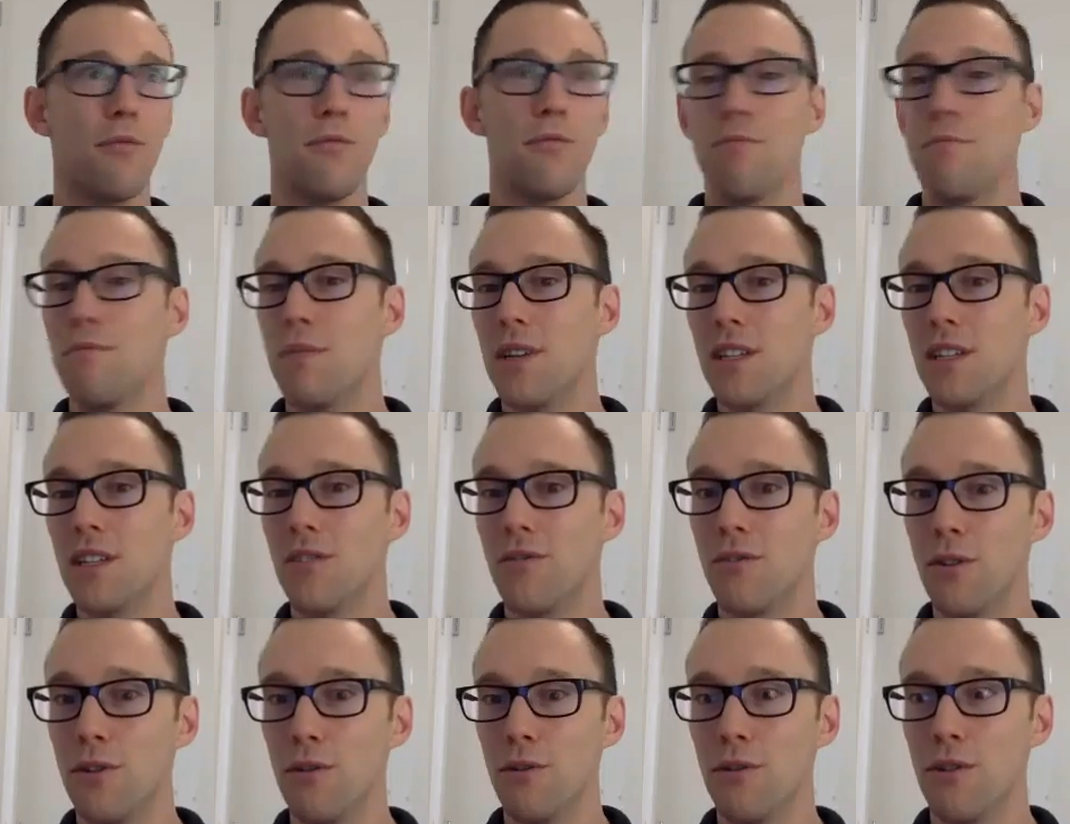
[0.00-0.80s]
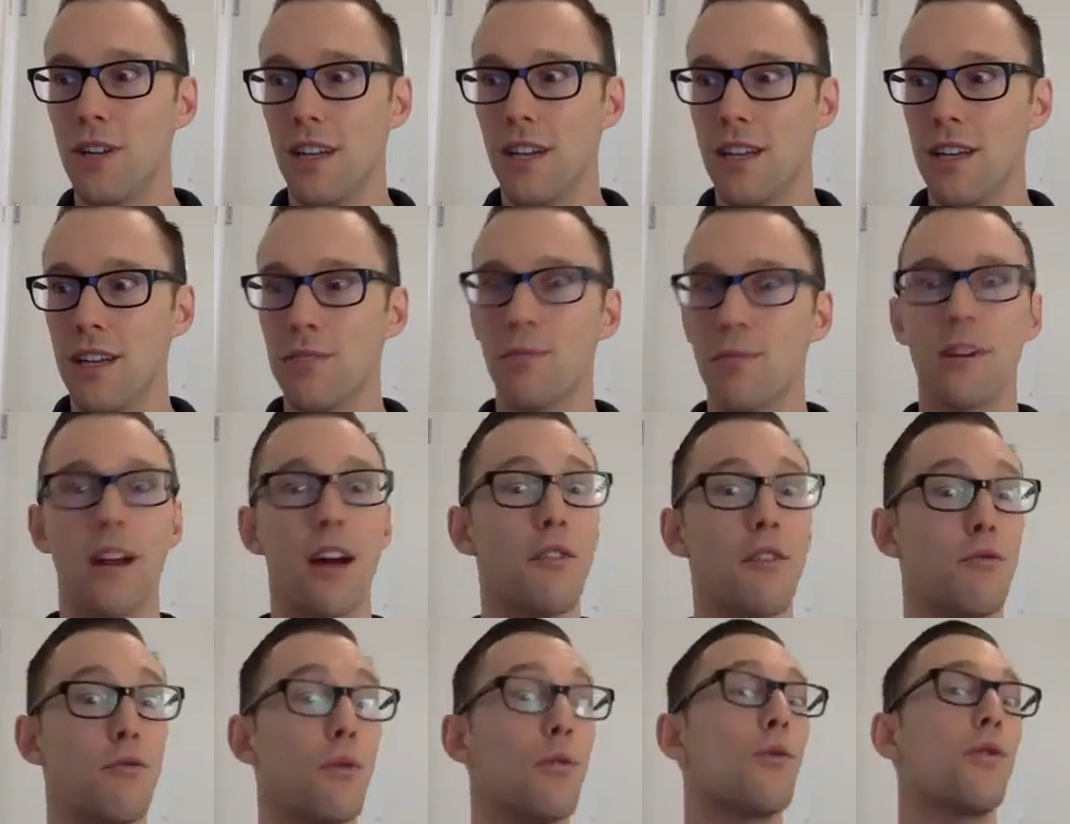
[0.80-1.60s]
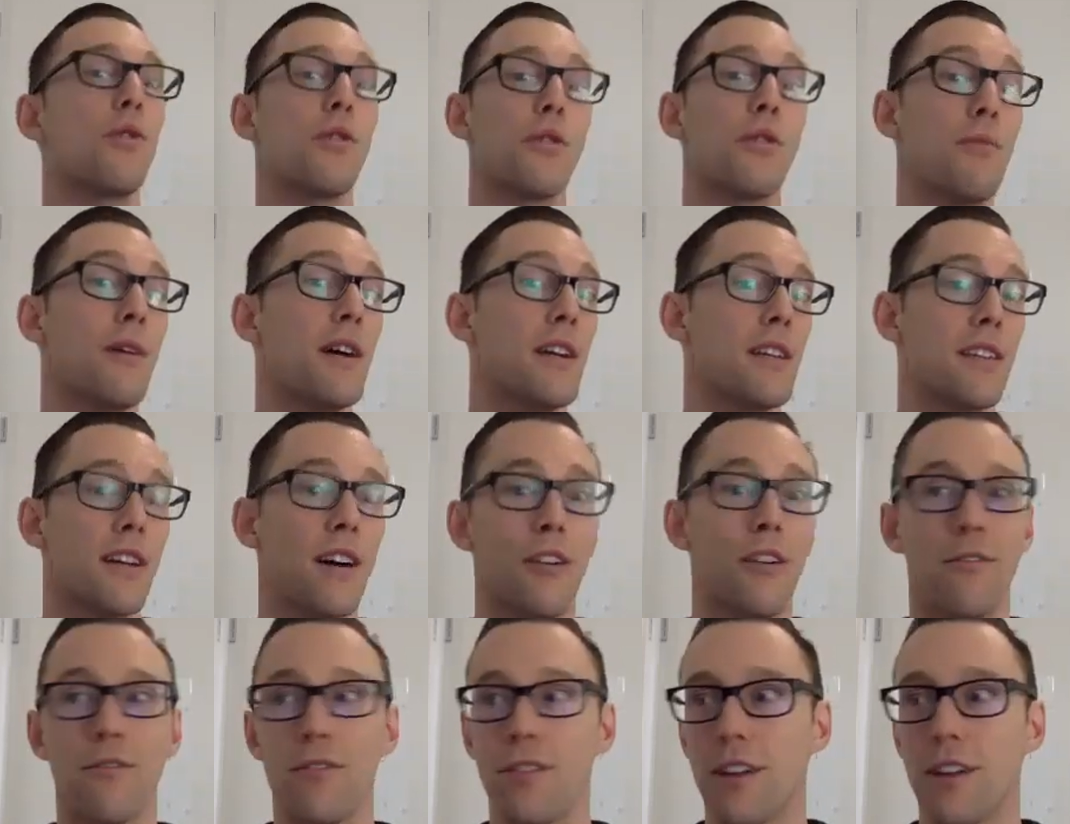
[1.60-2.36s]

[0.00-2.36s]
miss a few routines, but I'd reward myself.